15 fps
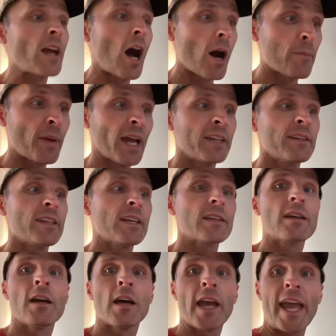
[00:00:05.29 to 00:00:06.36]
upending
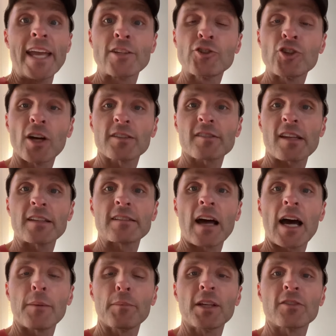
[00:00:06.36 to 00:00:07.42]
a
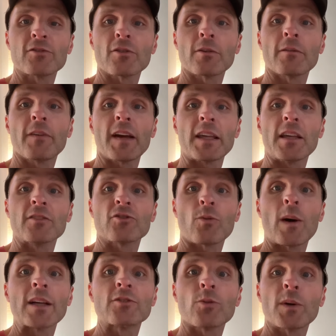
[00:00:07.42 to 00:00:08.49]
just-as-hot Minnesota Vikings
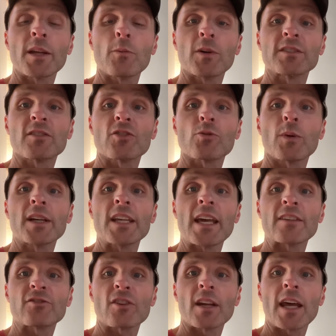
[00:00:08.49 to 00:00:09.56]
squad 21-20
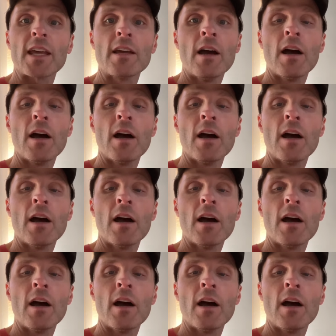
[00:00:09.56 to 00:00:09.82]
yesterday